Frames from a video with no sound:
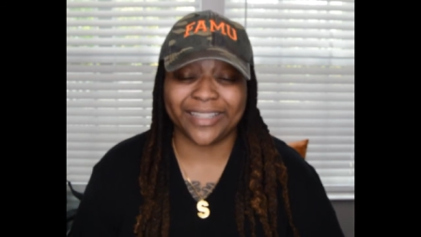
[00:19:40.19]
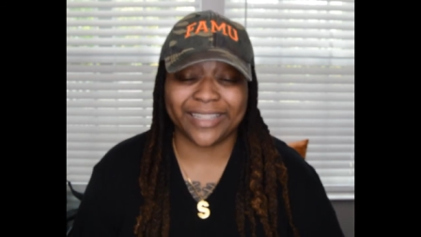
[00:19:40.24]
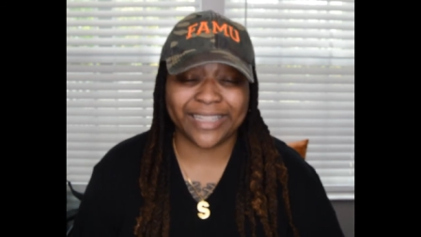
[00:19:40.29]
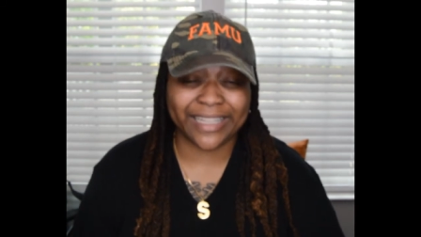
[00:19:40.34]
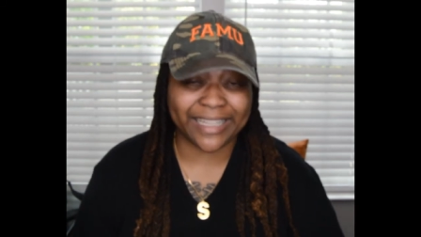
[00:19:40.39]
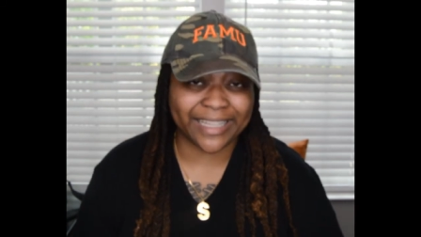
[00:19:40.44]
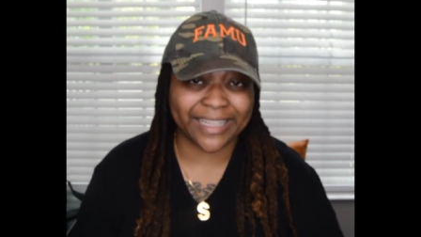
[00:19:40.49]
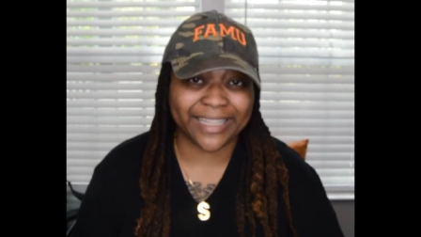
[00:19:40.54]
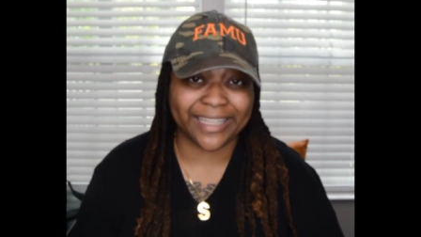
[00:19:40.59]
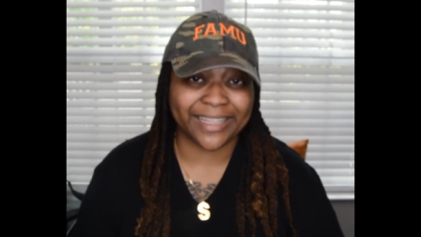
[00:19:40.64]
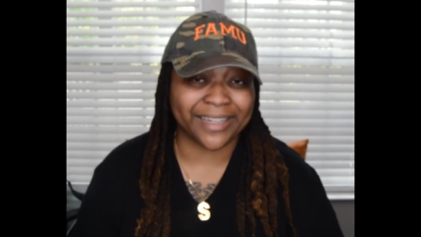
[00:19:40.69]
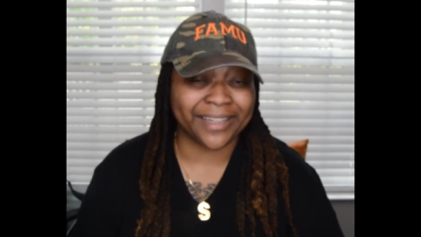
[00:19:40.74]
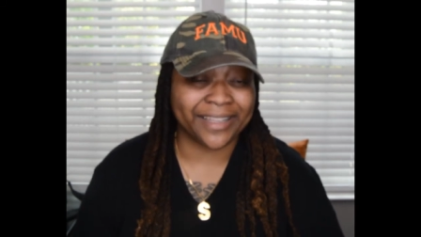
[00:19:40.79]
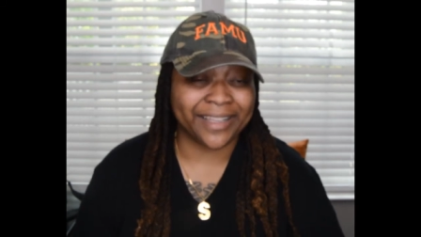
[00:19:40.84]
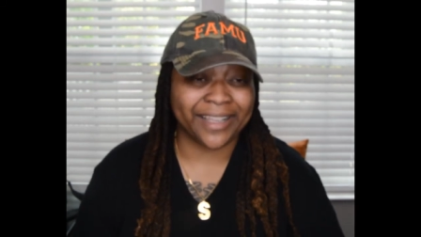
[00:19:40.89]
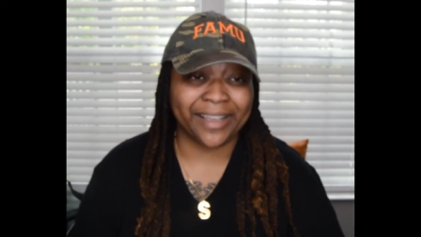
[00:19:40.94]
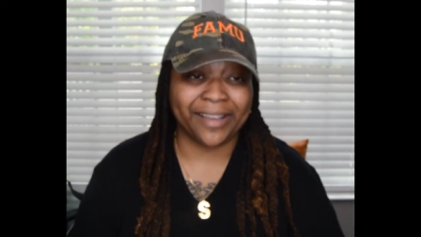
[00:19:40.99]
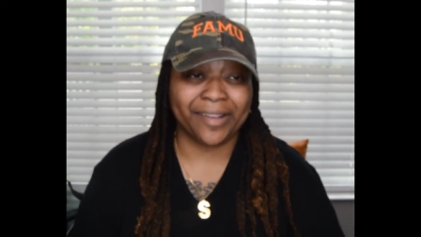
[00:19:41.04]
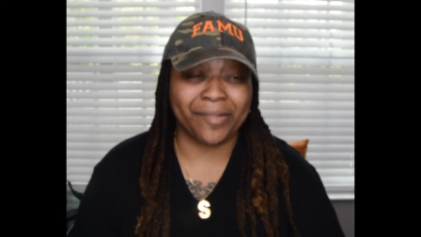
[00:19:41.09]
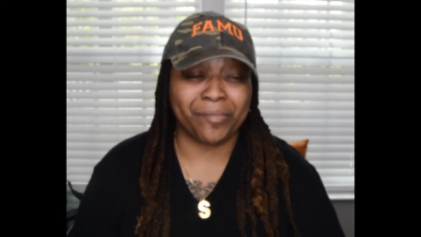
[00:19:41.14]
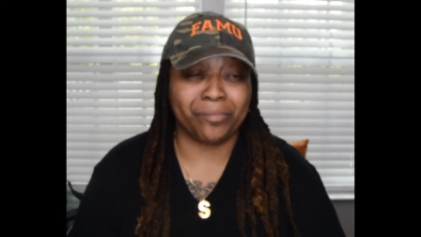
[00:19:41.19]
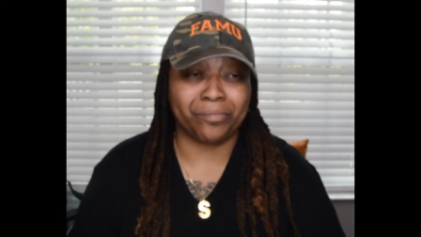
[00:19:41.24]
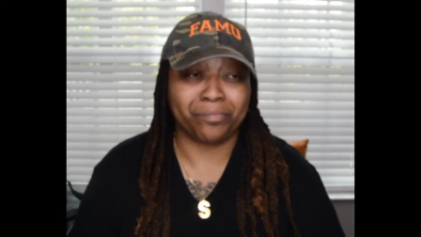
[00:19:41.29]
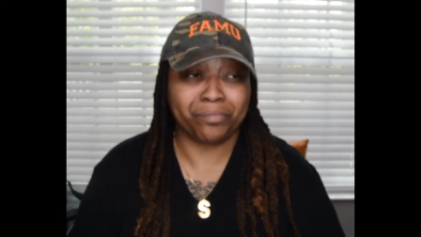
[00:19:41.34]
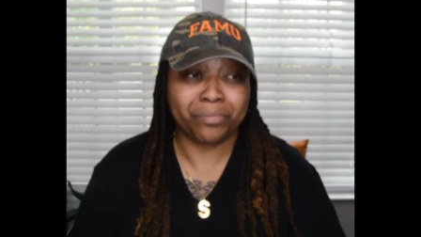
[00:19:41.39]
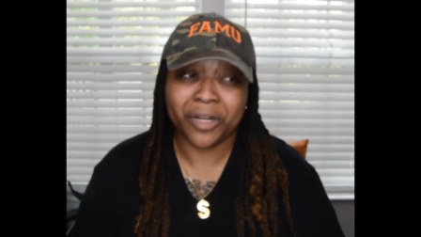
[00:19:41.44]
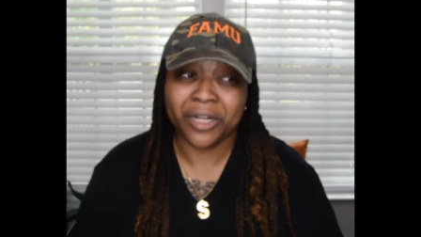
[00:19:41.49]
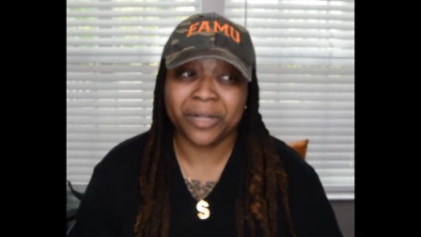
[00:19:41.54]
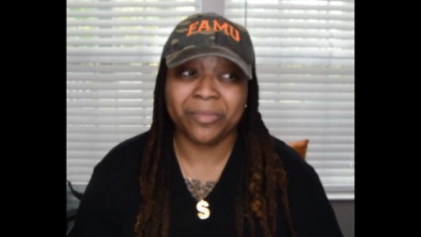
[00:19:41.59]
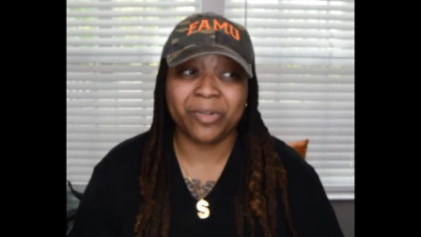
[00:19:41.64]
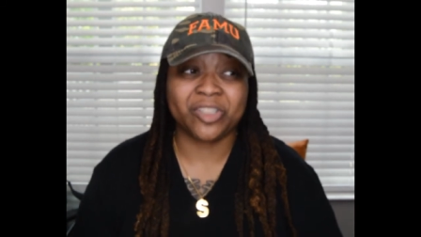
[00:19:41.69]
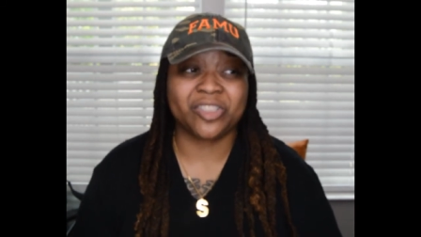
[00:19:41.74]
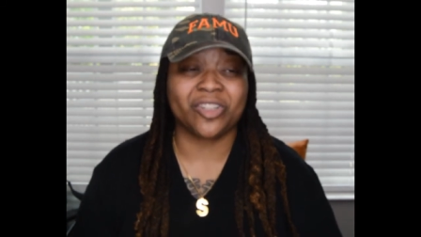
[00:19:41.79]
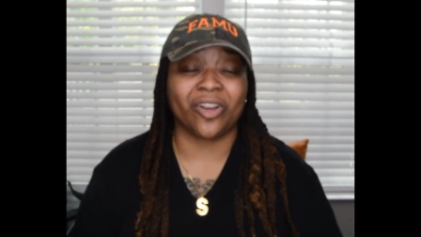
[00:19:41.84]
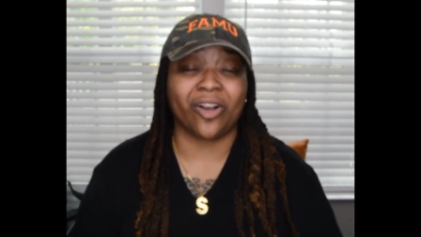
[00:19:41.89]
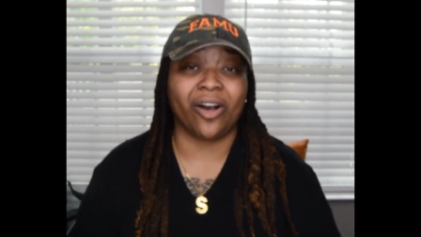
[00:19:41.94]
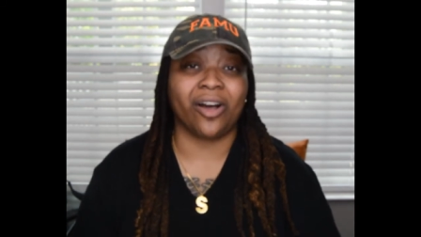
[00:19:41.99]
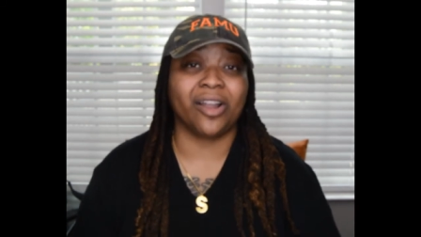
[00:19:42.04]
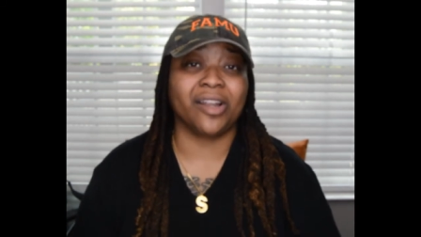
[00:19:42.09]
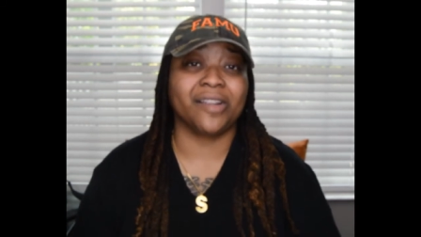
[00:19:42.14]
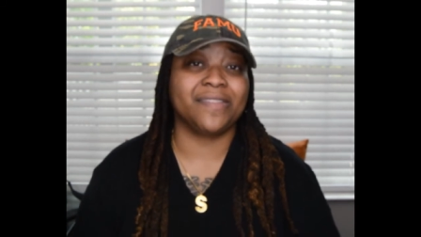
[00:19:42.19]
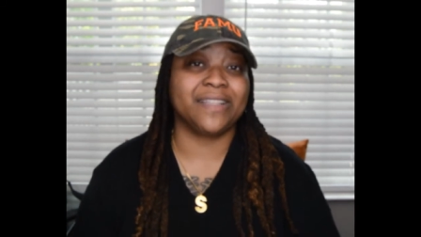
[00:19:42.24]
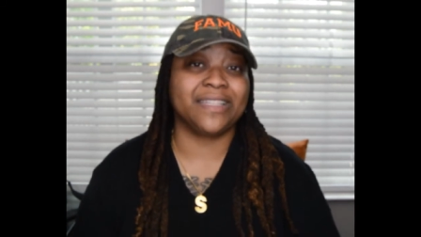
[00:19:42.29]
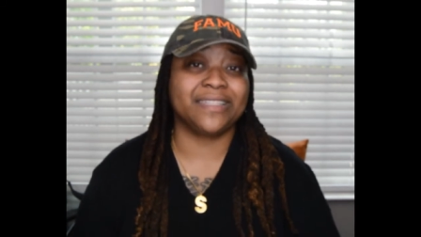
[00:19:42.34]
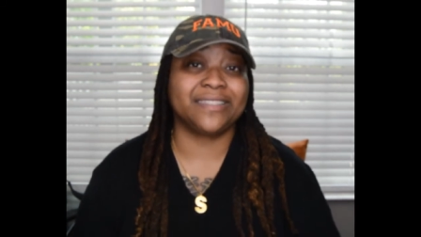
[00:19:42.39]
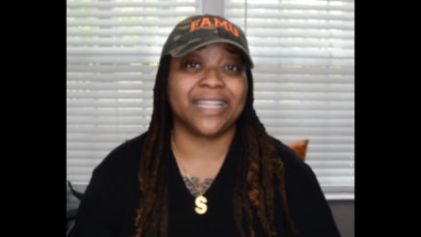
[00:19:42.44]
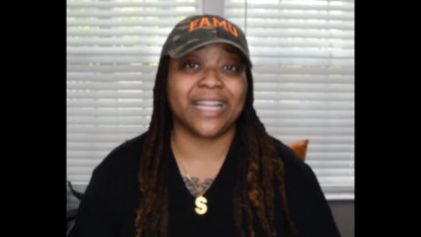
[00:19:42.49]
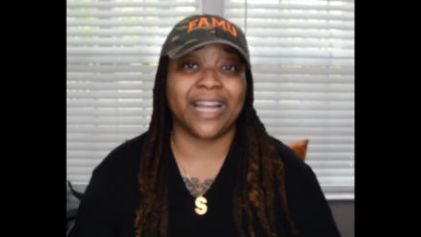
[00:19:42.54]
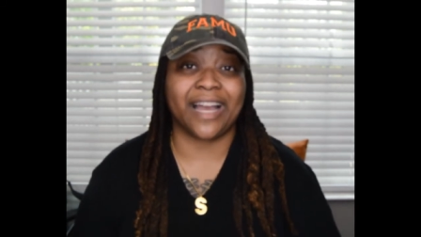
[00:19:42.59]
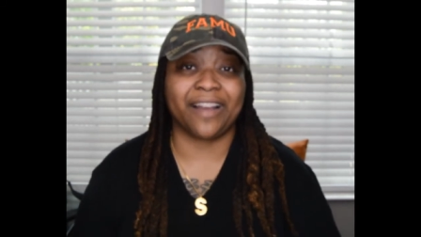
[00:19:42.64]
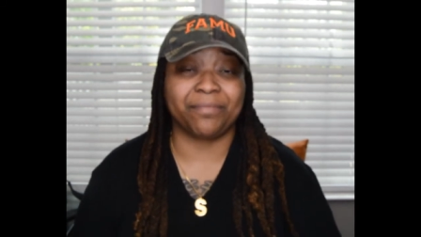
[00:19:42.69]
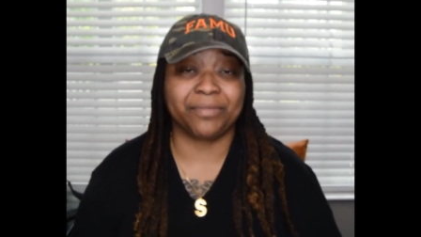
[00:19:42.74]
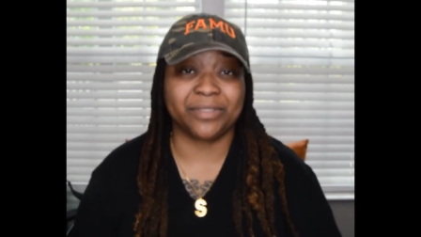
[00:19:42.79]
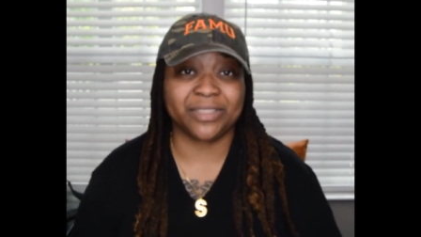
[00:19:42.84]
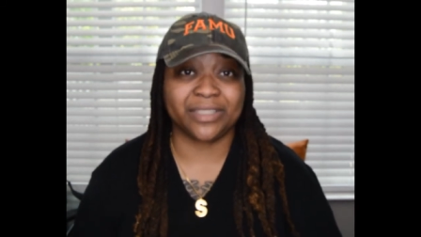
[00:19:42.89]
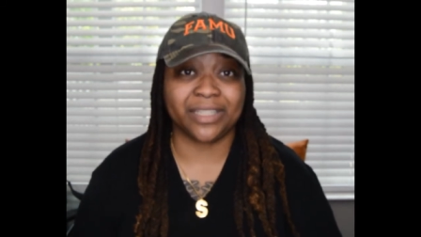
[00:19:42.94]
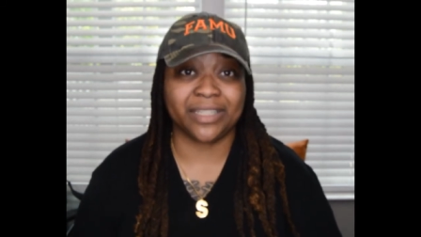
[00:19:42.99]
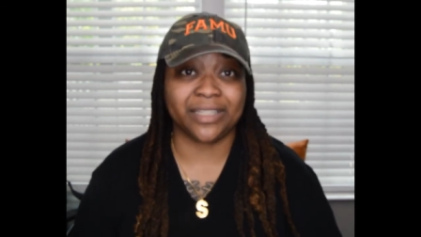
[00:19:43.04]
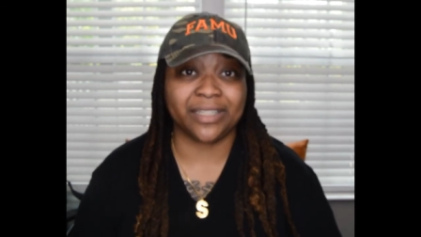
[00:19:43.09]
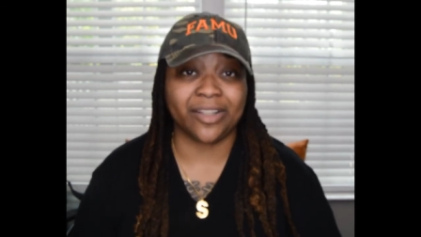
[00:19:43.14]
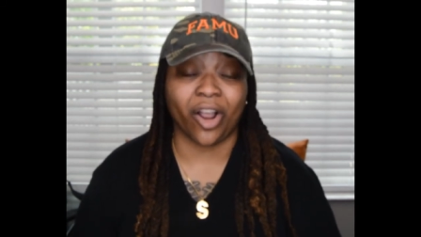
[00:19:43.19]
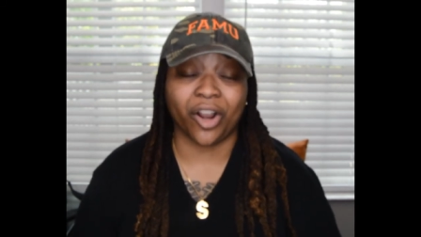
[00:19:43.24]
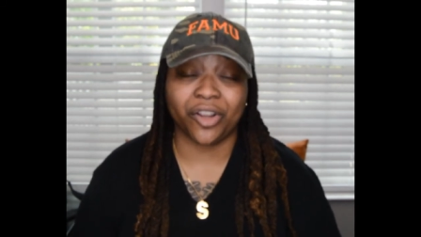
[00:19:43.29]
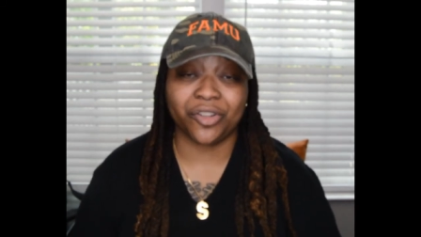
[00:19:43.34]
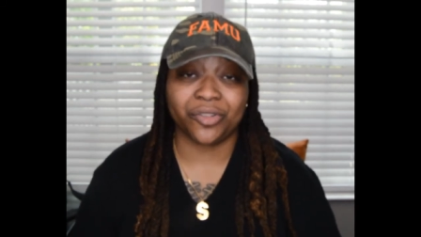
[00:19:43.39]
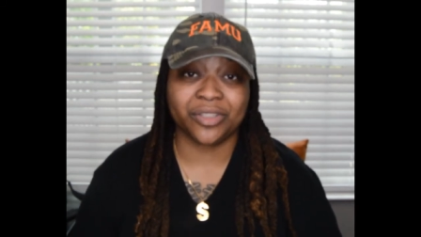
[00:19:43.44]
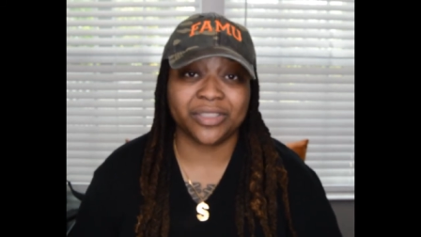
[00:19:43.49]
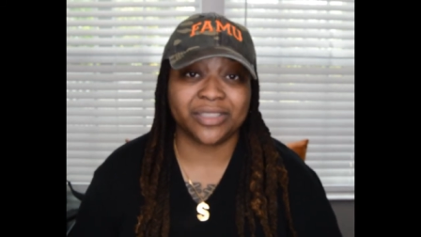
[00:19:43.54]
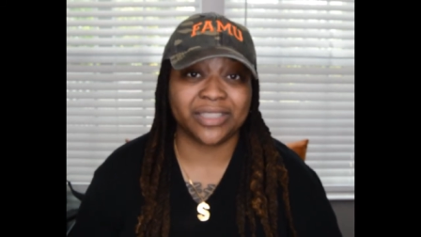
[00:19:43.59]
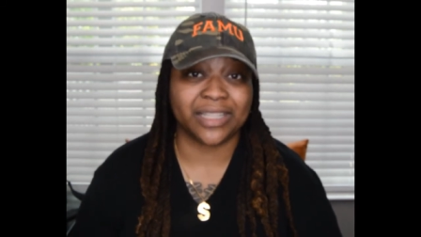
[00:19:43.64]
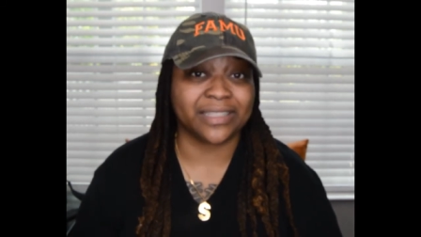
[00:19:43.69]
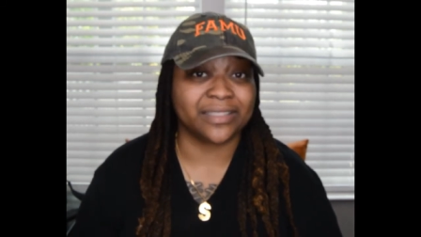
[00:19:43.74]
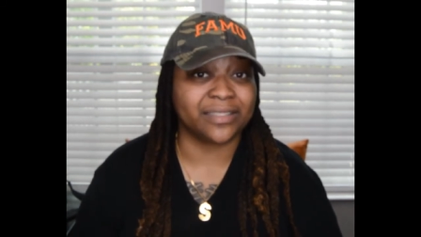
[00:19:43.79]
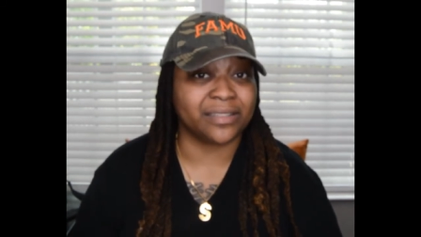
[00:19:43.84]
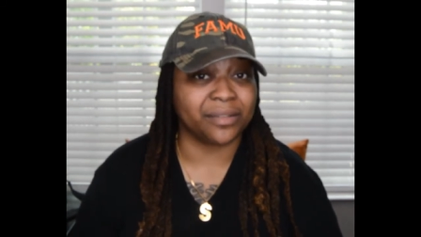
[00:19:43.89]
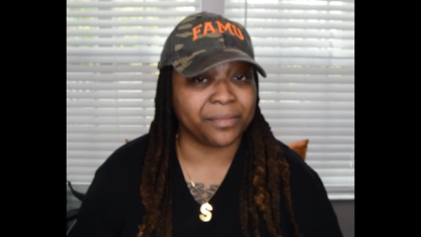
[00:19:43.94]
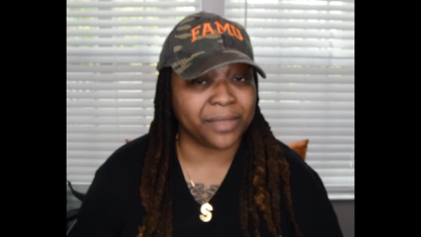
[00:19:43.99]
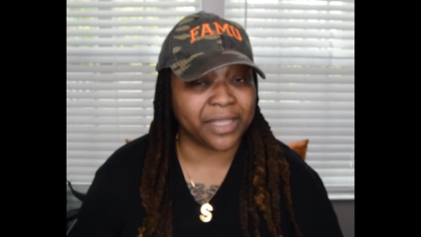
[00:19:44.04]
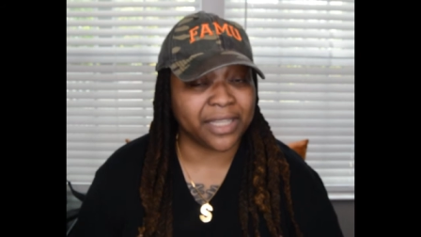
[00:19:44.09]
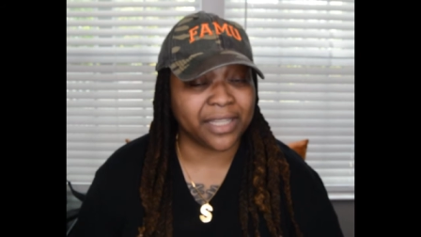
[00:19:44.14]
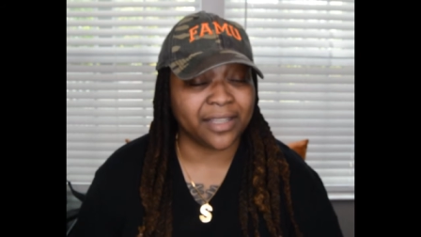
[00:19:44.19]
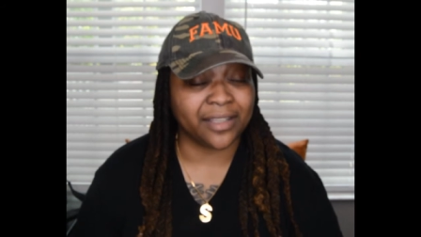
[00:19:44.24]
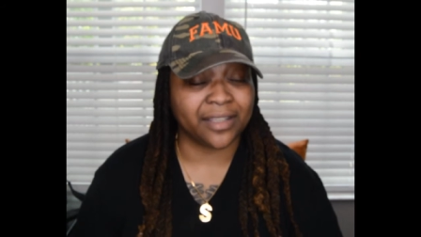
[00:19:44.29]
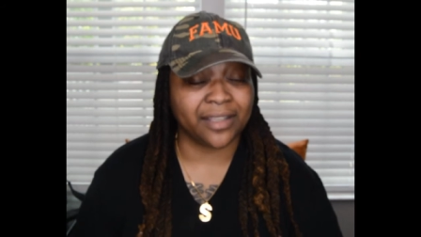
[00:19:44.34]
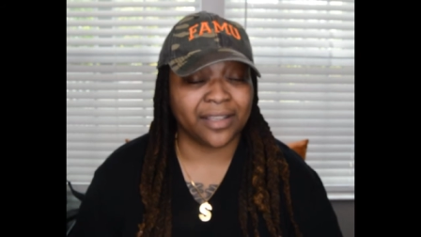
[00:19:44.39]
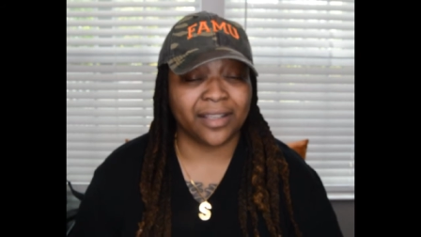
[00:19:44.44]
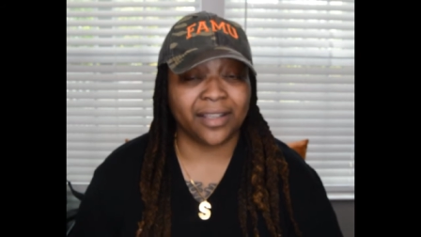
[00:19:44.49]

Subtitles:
Again, pretty much all of these that I've presented are unisex to me,